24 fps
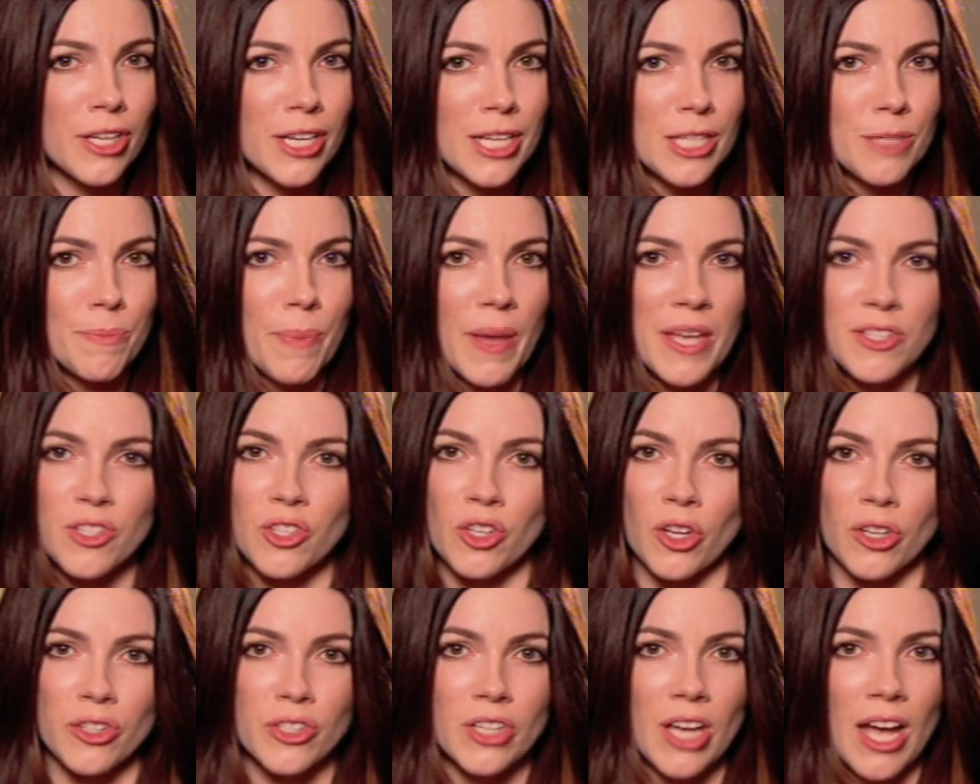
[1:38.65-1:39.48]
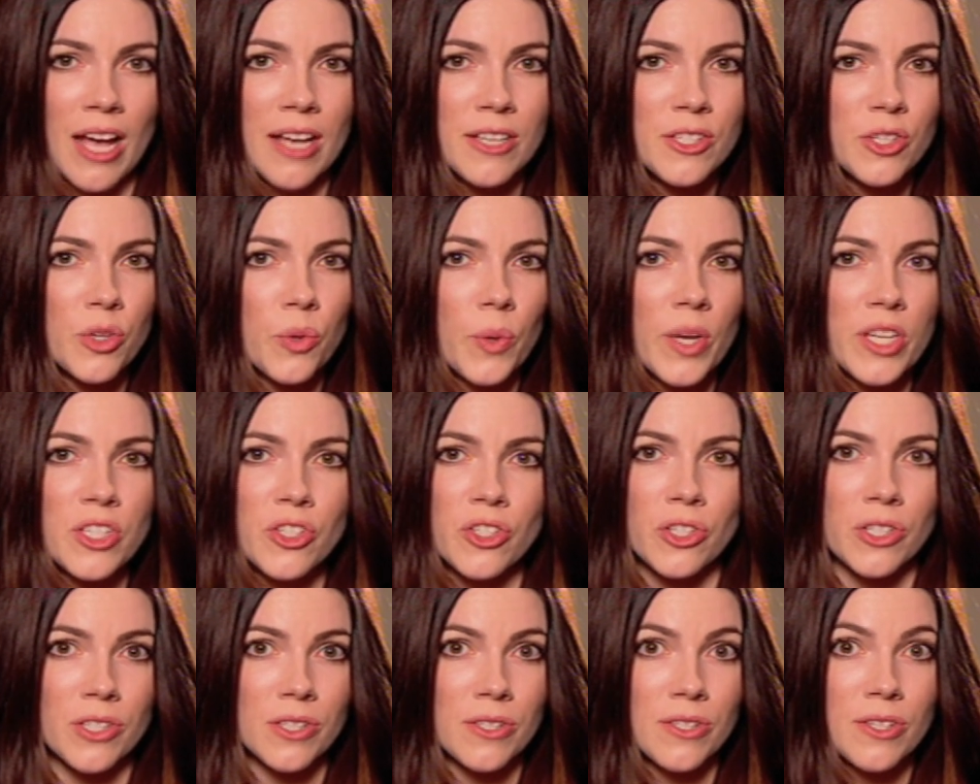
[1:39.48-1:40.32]
that it's best not to ask
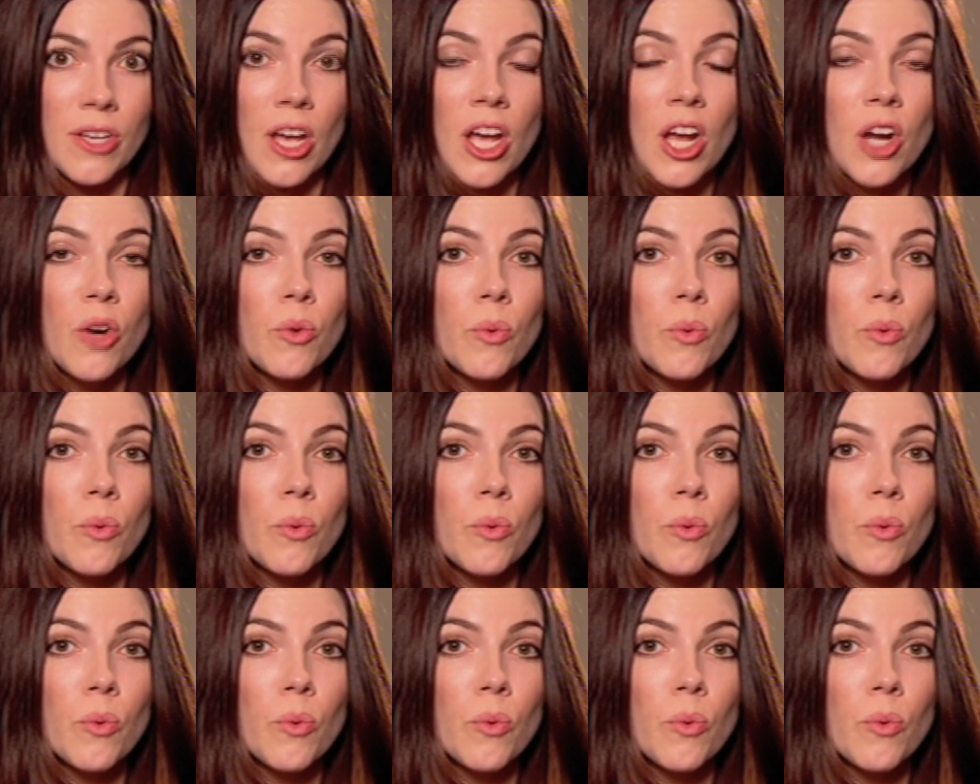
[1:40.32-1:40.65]
questions,